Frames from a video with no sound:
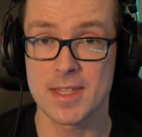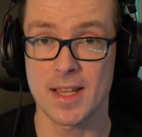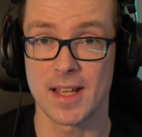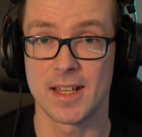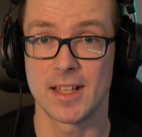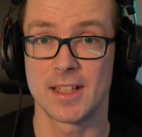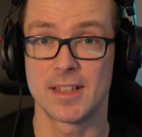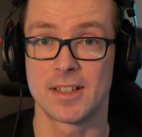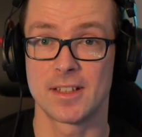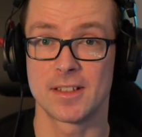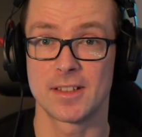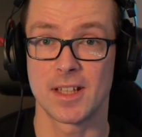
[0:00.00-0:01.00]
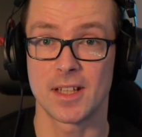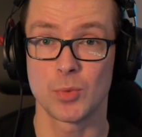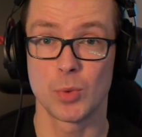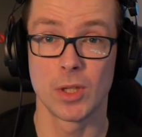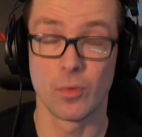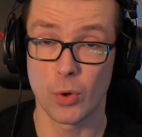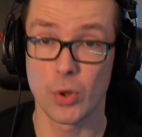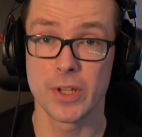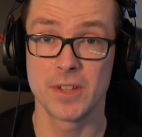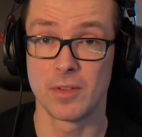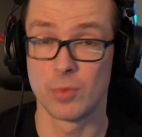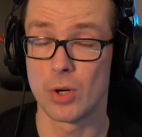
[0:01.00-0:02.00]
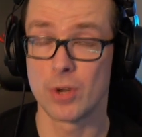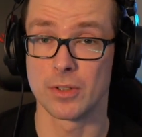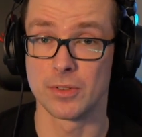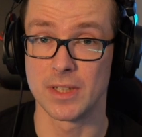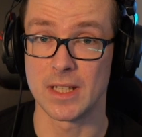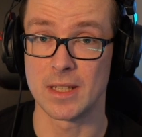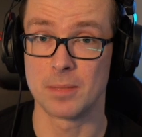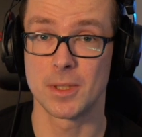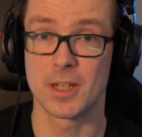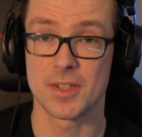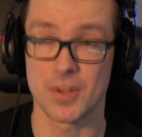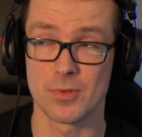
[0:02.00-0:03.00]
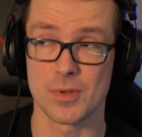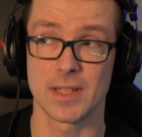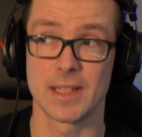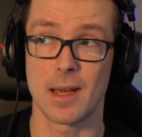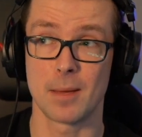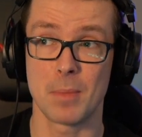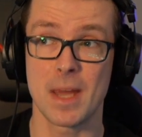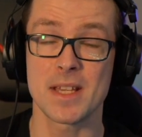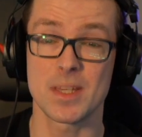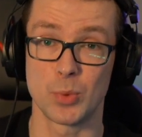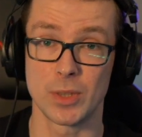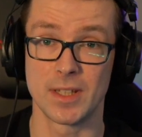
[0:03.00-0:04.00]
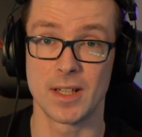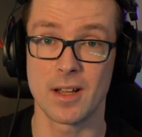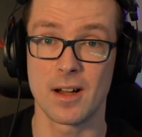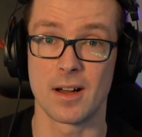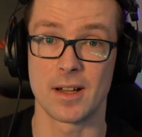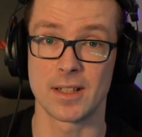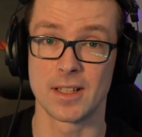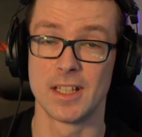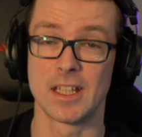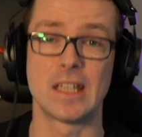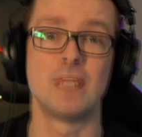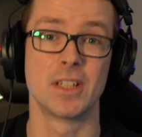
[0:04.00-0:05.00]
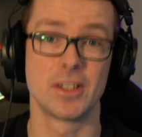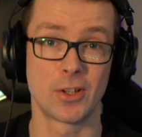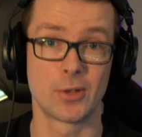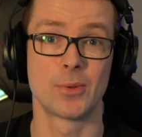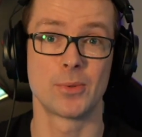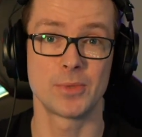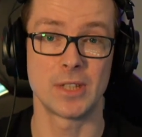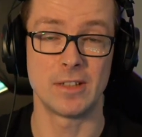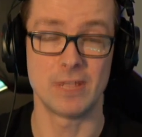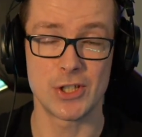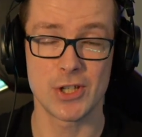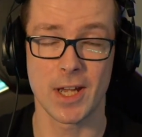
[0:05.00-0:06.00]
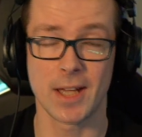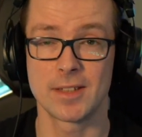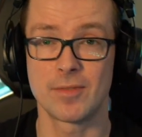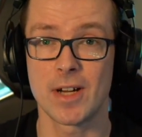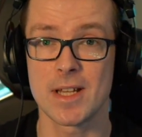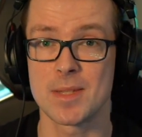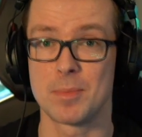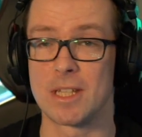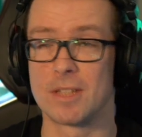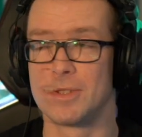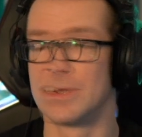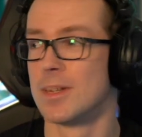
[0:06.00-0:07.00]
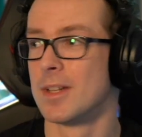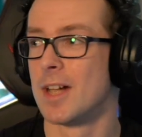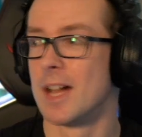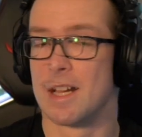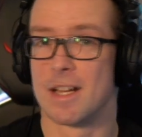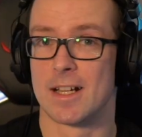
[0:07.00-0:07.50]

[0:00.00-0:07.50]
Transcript: and that will void the warranty because obviously I messed with the card even though EVGA advised me to.